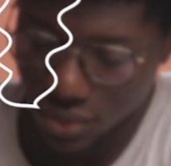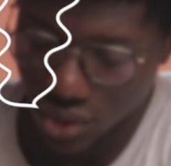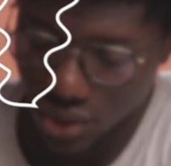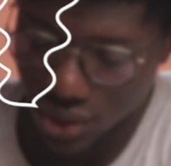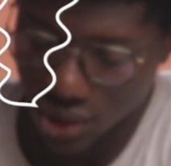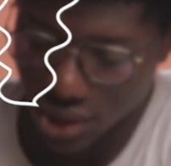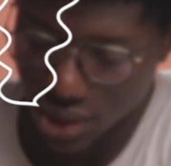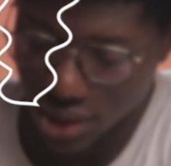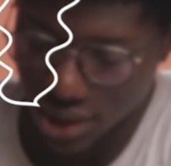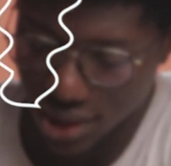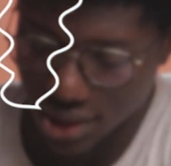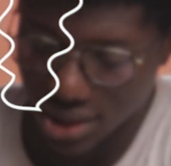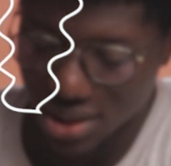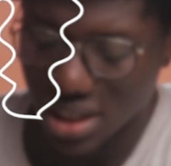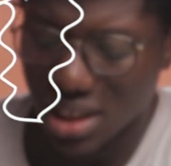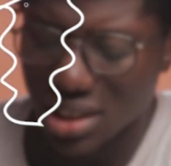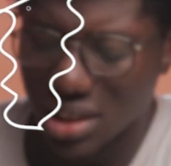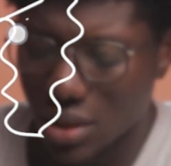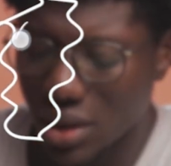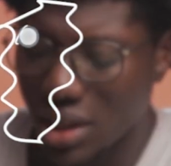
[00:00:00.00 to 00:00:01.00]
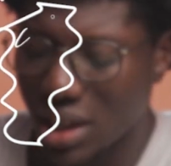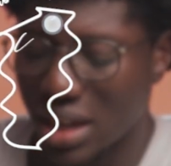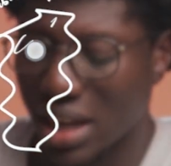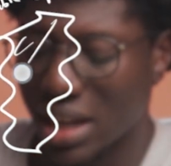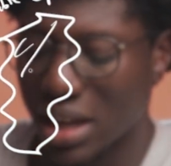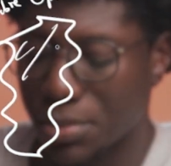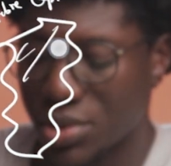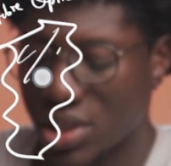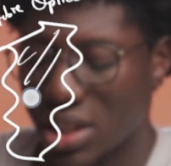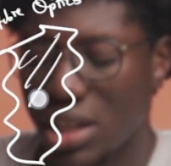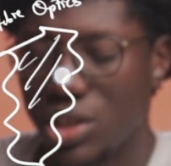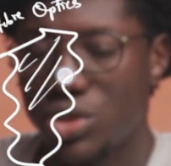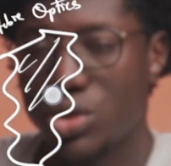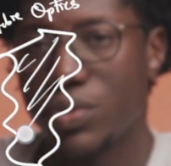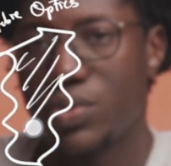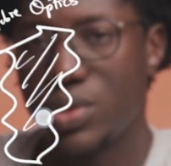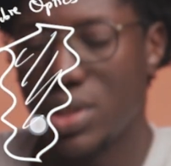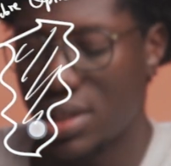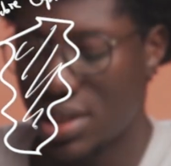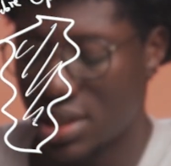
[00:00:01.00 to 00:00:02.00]
using that. Now, like I'm saying, each
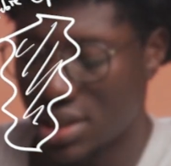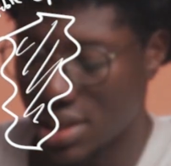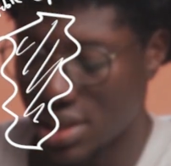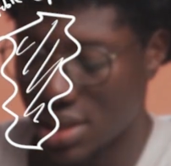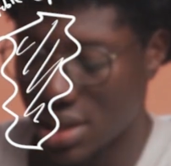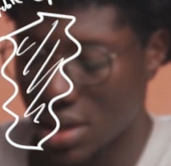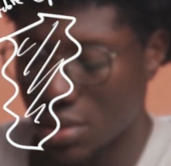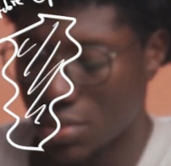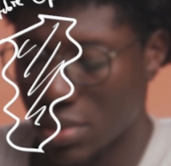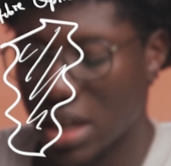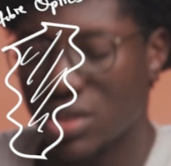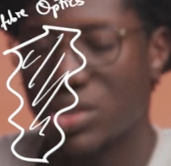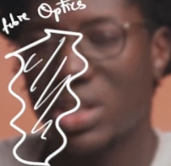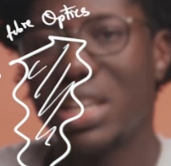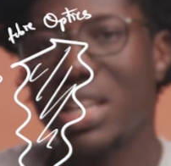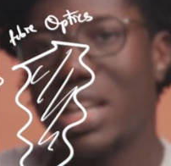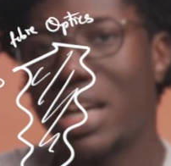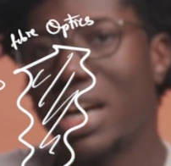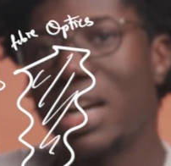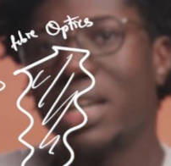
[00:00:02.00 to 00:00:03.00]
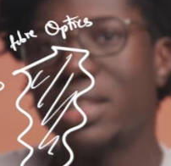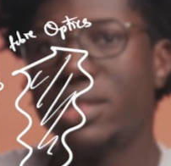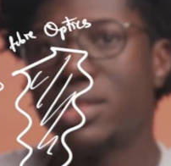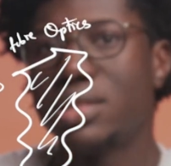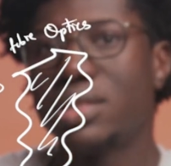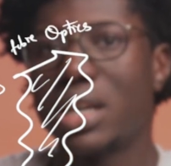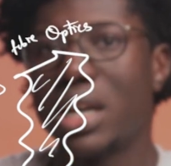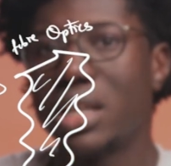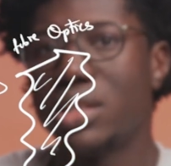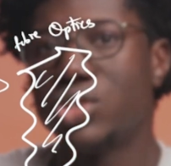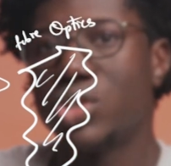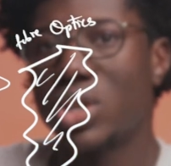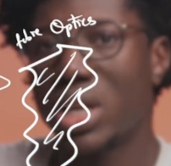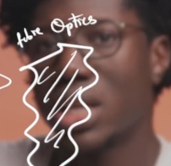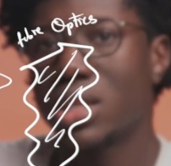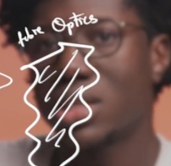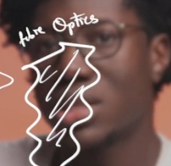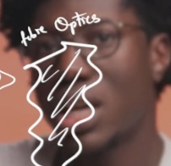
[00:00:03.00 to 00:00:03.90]
of these systems actually adds additional